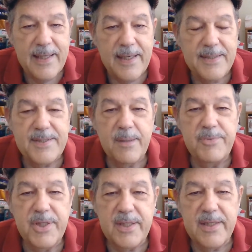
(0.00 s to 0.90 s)
a
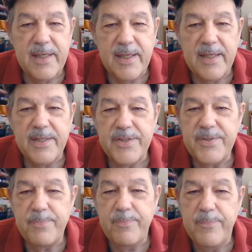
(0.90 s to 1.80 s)
subject that
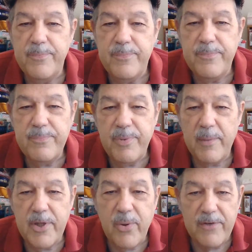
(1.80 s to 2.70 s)
is
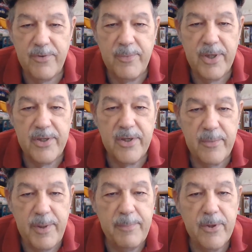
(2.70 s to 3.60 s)
probably quite familiar to
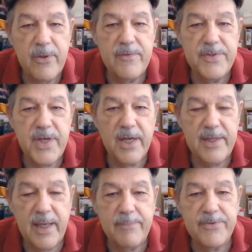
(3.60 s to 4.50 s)
people who have designed
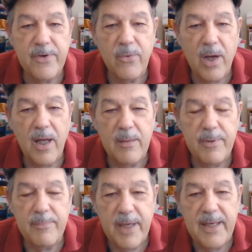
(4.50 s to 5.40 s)
games for a while,
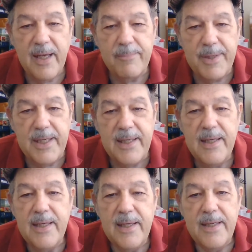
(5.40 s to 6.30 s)
but may not
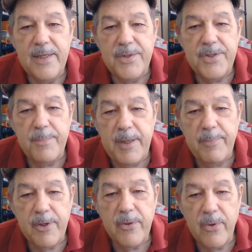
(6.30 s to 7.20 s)
be to
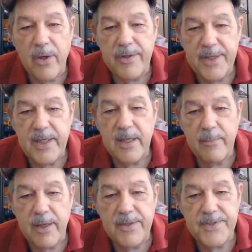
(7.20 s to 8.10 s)
people who are thinking
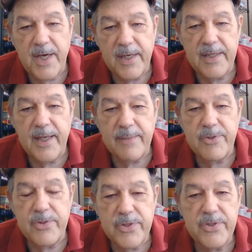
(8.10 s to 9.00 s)
about designing games
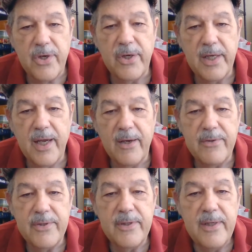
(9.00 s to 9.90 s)
or just starting
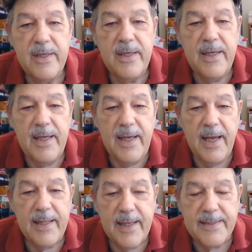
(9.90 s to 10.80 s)
out.
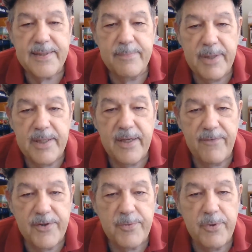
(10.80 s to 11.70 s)
And that's the big
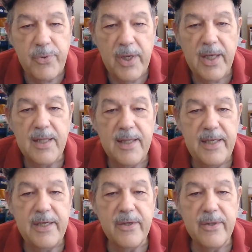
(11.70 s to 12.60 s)
difference between a
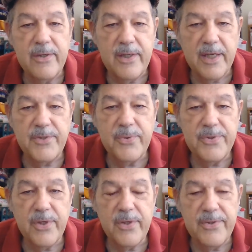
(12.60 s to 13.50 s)
linear dice
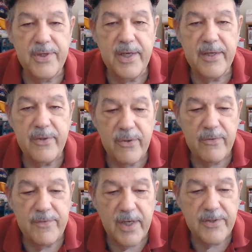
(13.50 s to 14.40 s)
result and a
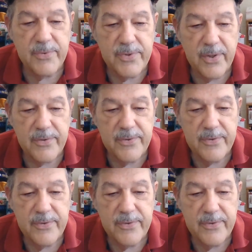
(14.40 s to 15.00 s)
curved dice result.